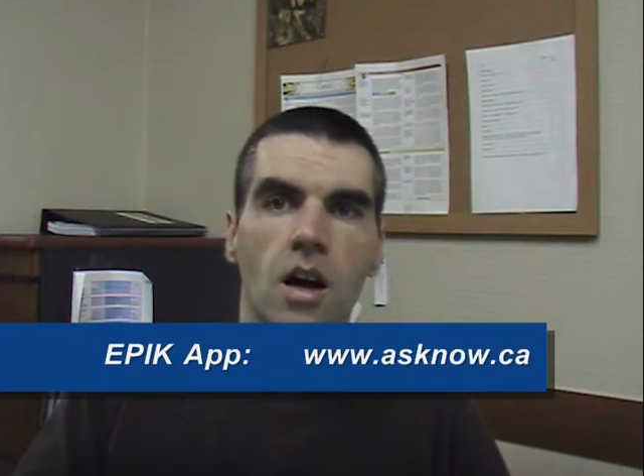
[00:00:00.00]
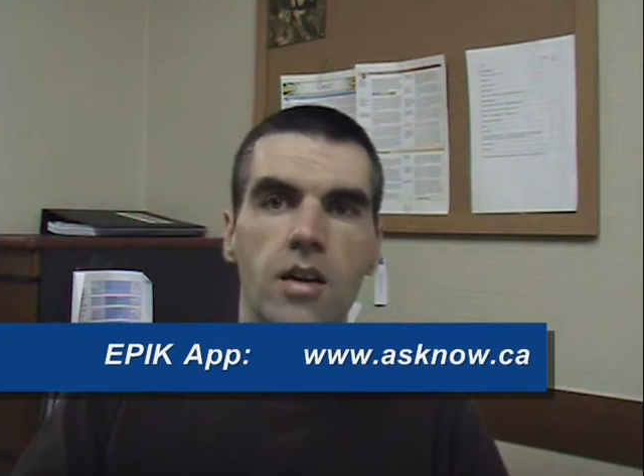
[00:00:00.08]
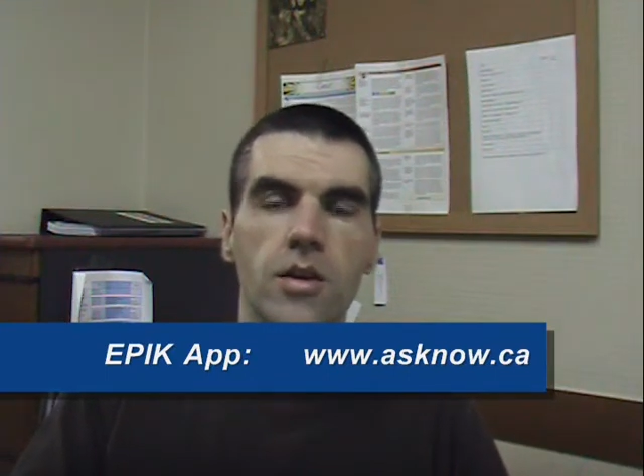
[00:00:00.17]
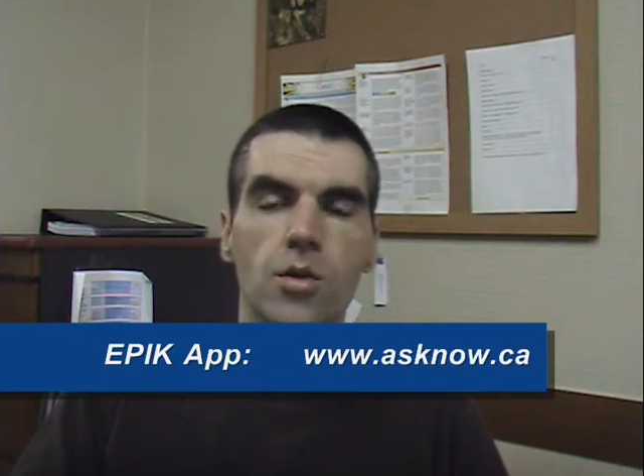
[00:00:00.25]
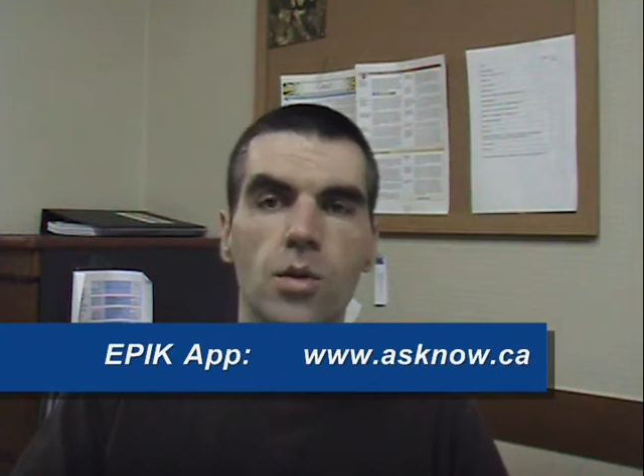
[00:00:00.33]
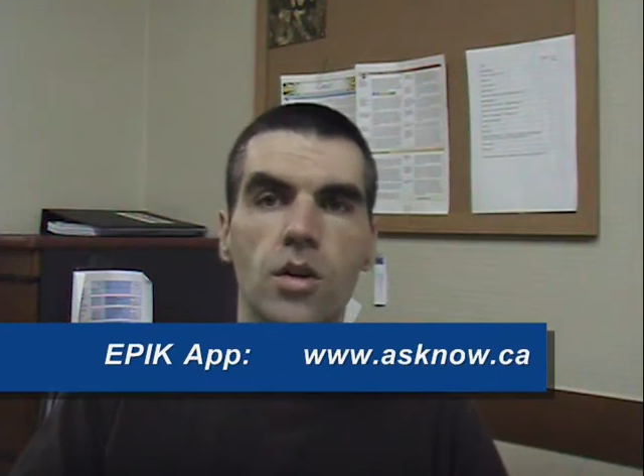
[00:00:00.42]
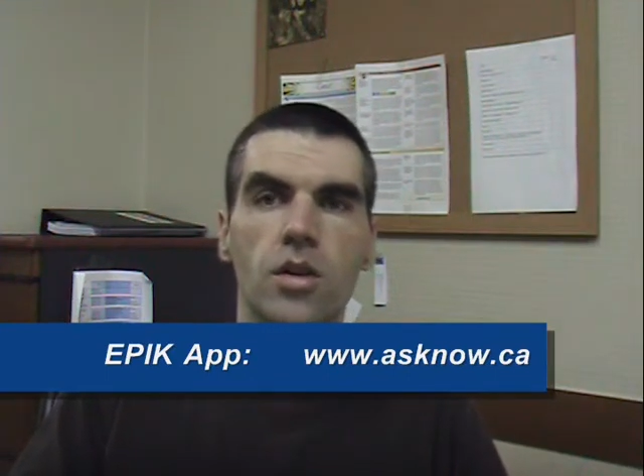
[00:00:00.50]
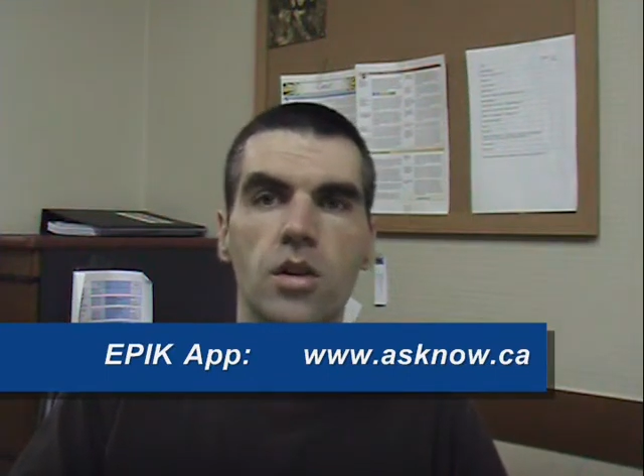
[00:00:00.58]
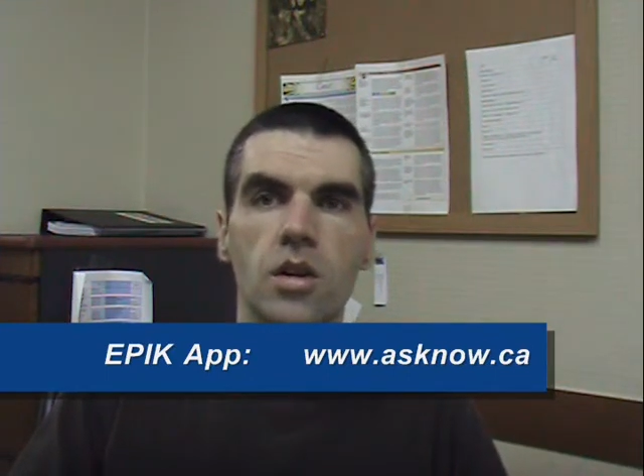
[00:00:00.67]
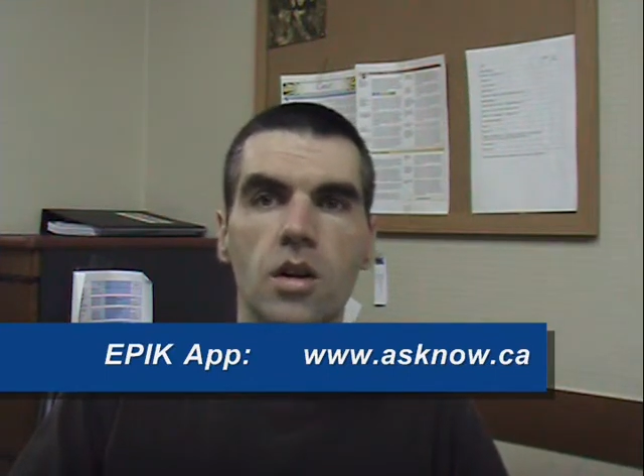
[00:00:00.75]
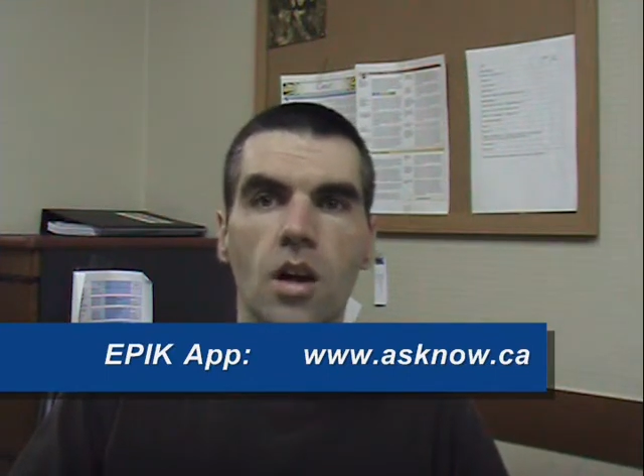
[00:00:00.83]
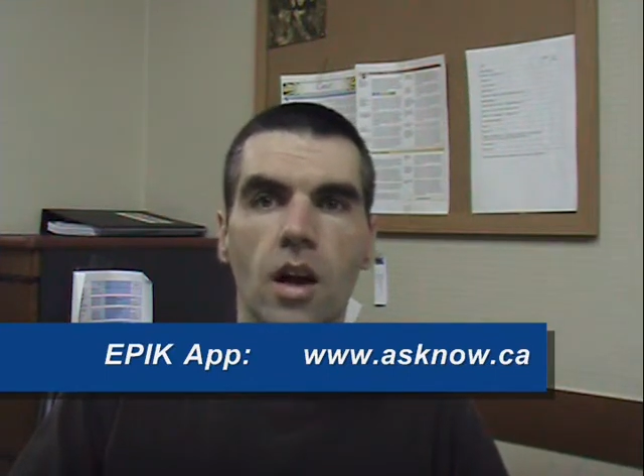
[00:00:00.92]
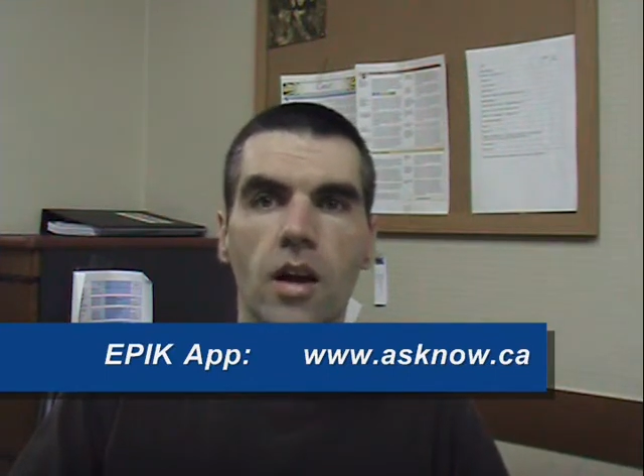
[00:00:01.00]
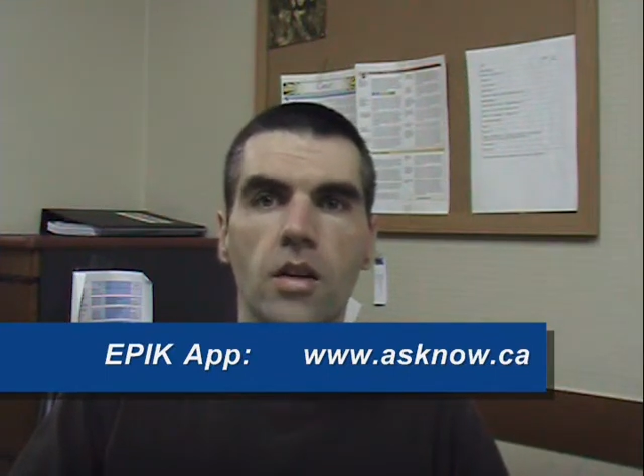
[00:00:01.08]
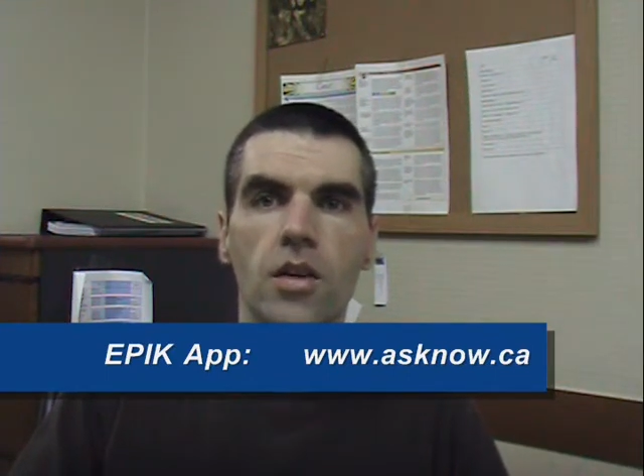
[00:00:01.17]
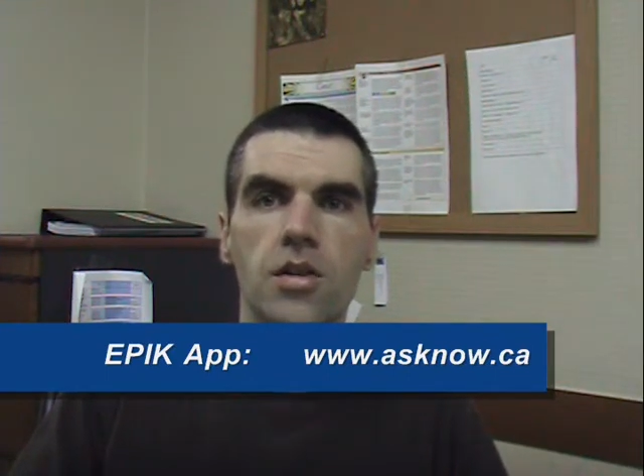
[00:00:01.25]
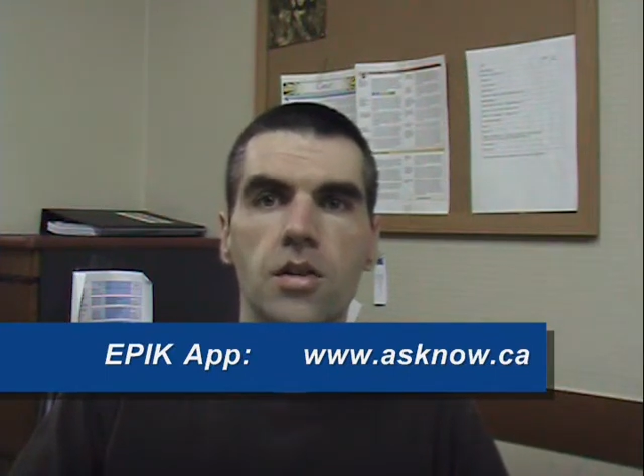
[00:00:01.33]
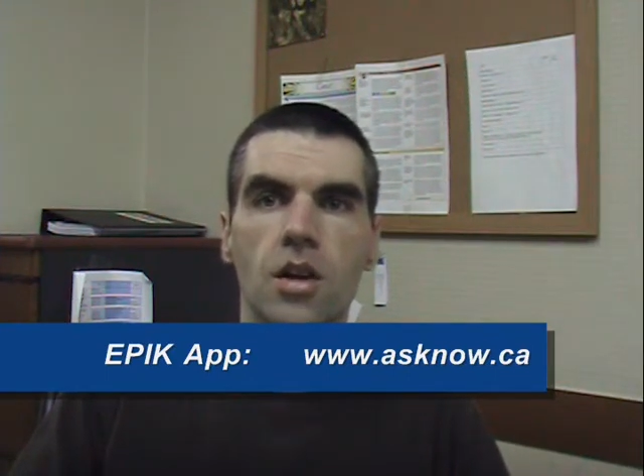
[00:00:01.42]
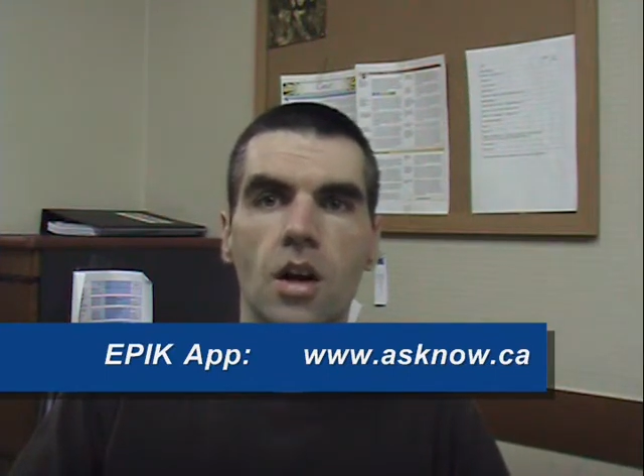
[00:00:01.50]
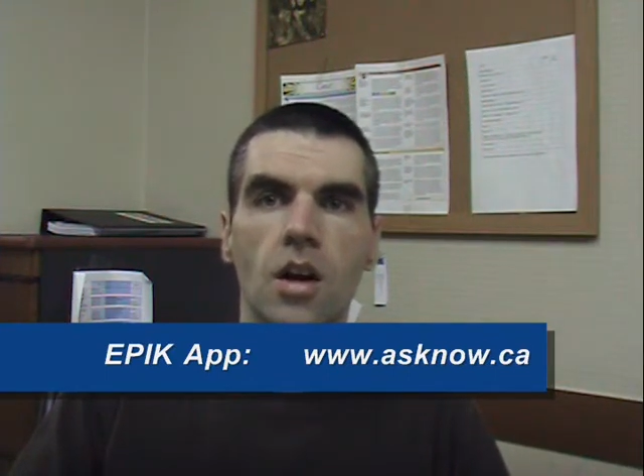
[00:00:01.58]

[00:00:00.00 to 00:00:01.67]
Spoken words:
you will see a list